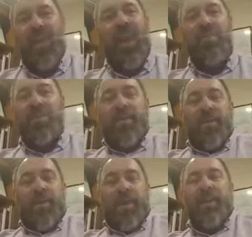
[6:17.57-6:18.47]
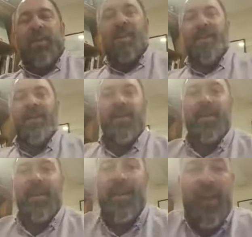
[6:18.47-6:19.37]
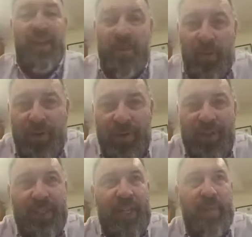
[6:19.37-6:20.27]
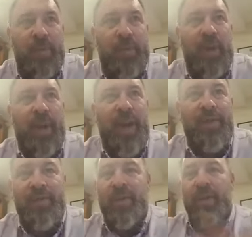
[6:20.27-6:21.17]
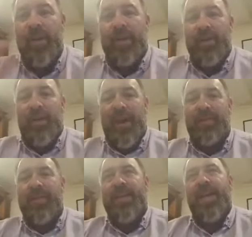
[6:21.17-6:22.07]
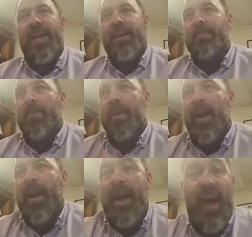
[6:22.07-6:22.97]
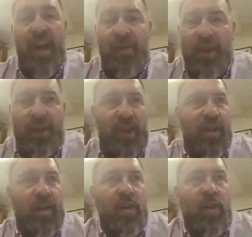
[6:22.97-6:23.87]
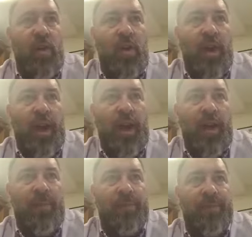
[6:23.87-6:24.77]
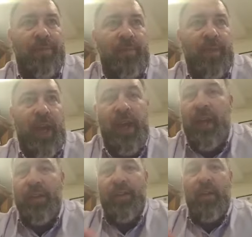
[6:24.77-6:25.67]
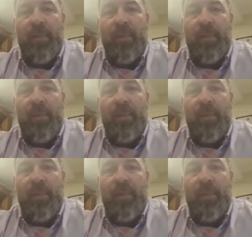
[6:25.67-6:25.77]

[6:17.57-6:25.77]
Absolutely. That's a perfect example. So you have, say, a hairdresser or a solar